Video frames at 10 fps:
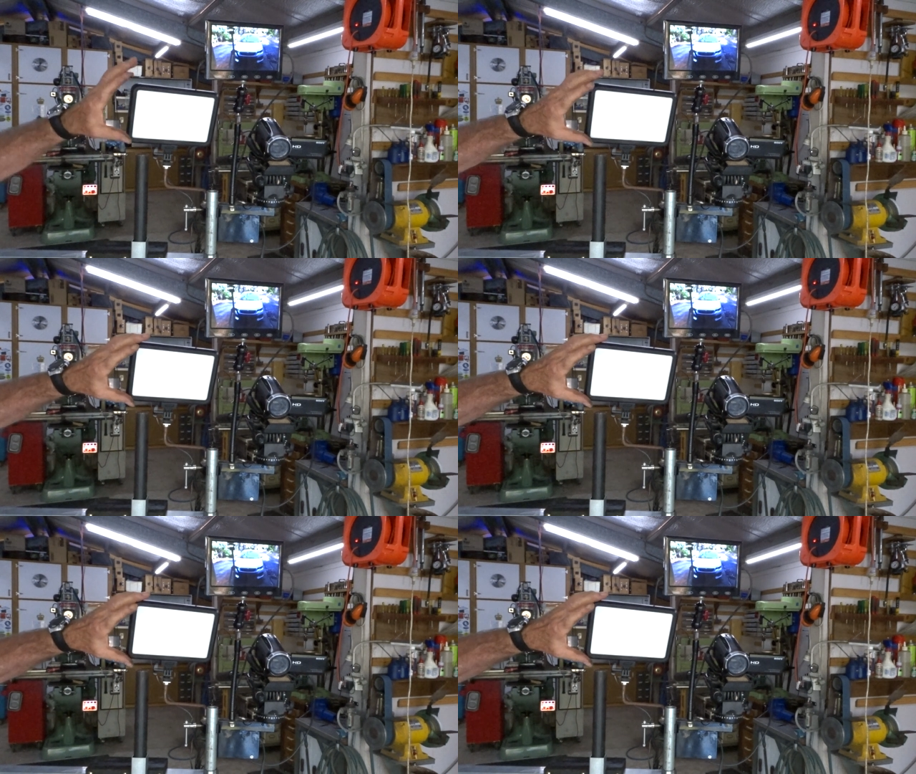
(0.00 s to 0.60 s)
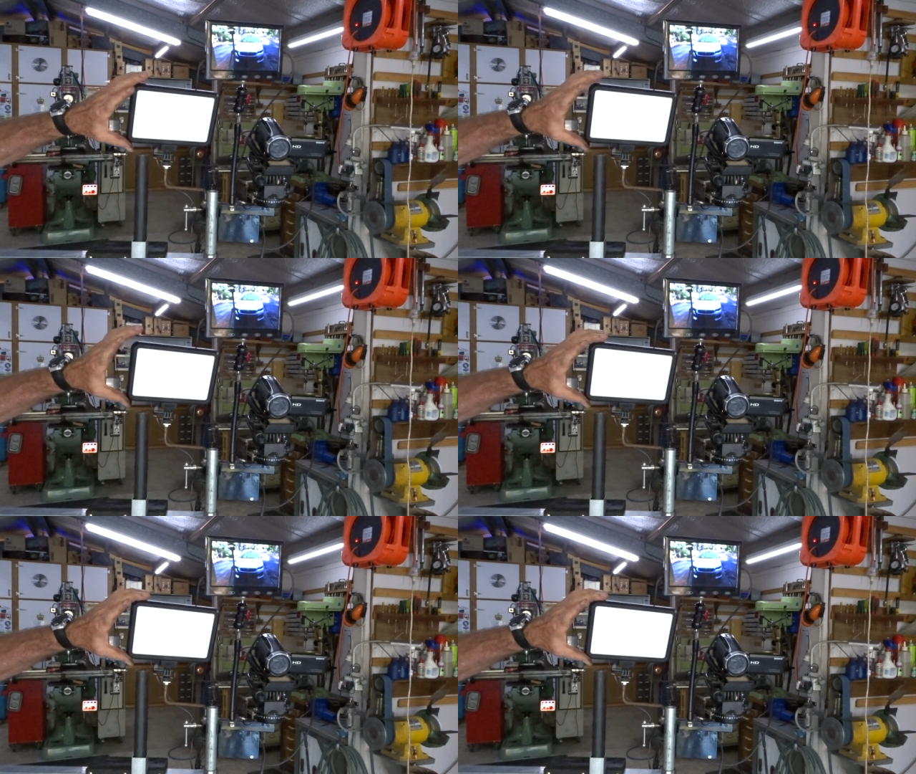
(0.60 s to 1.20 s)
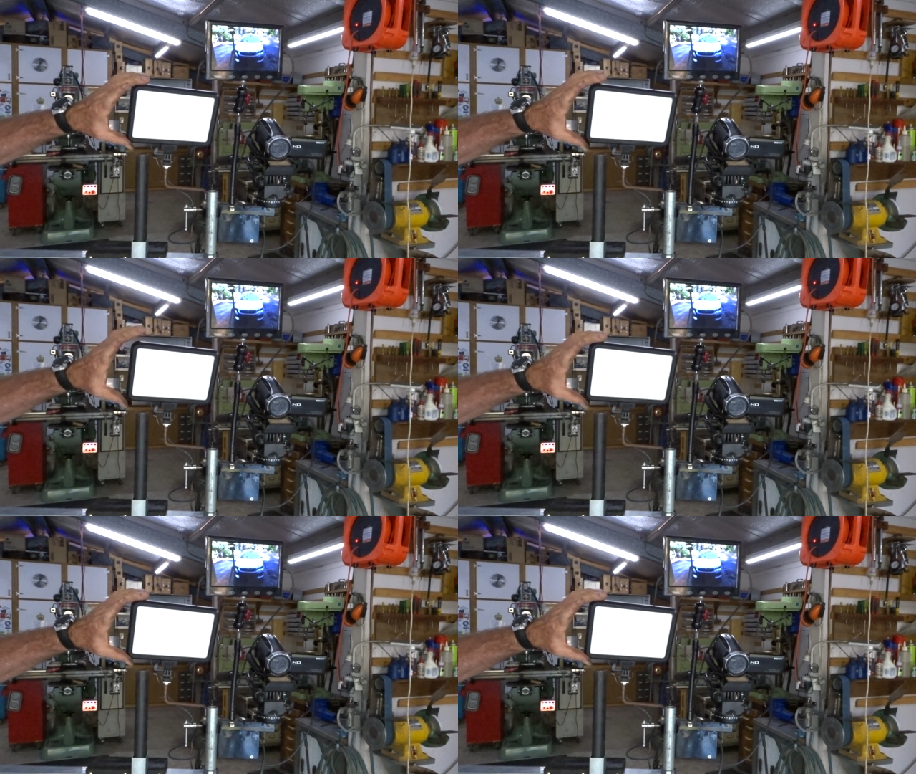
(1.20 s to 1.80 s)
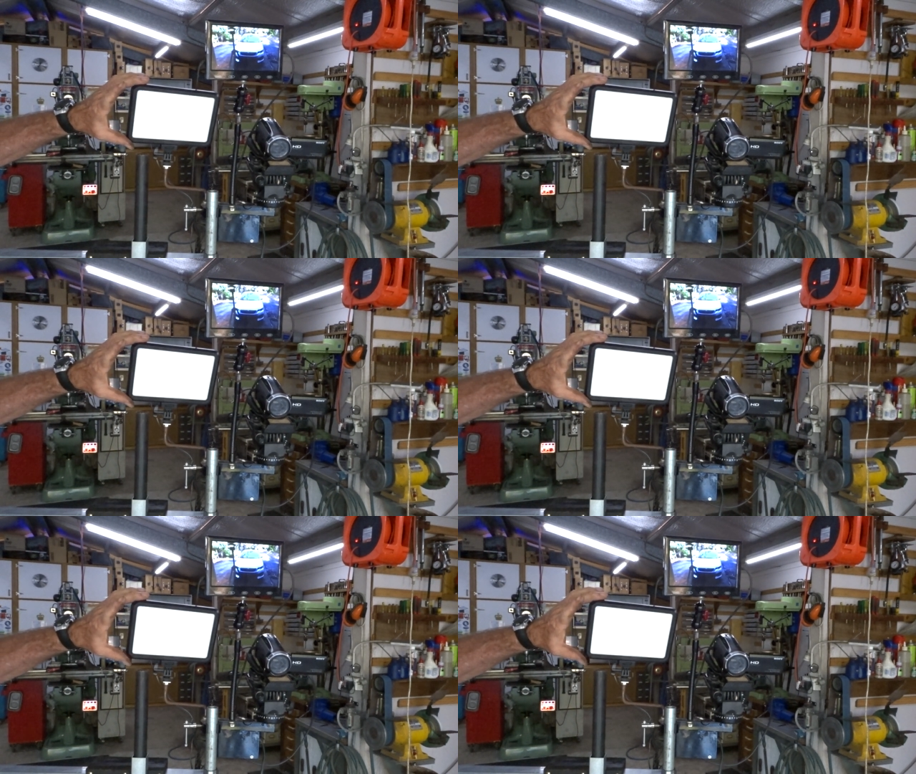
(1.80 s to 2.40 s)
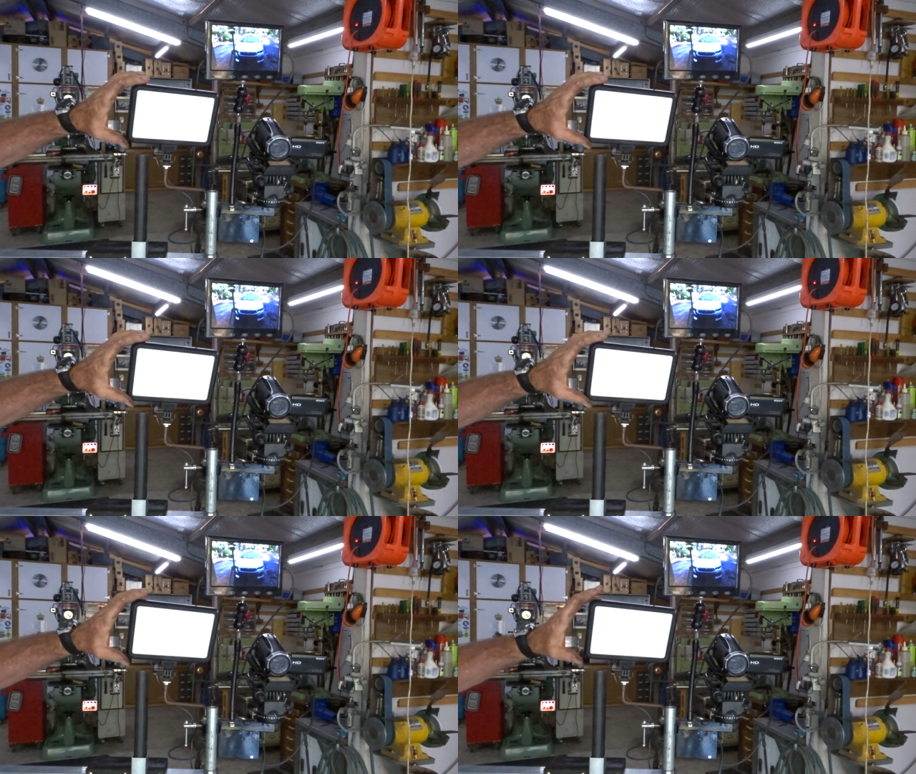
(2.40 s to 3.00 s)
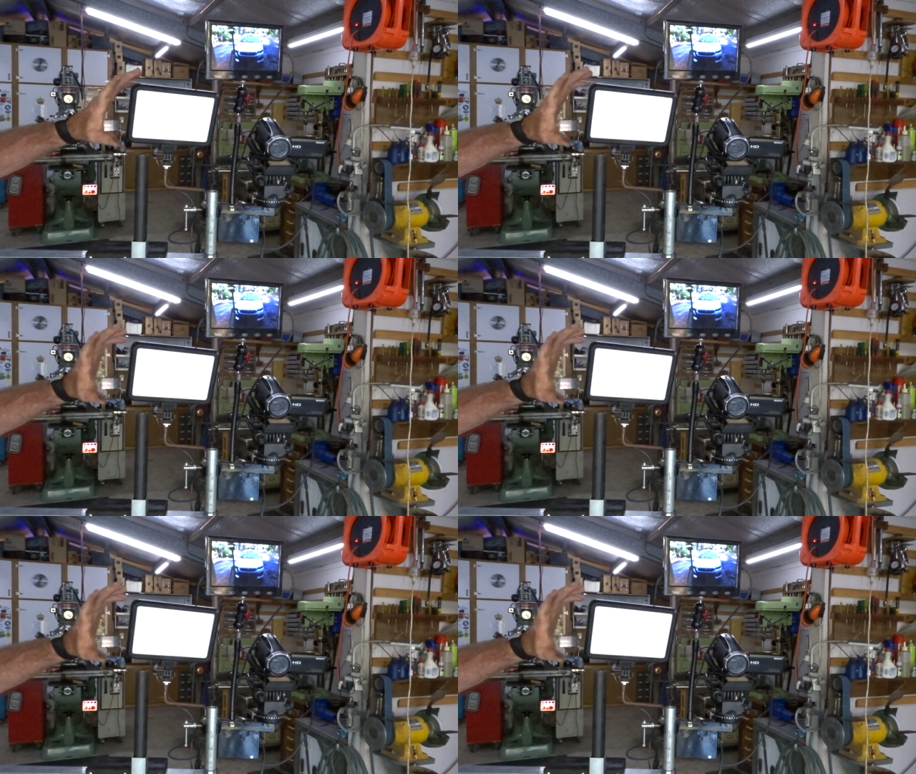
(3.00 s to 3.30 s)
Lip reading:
Nobody's mouth can be seen.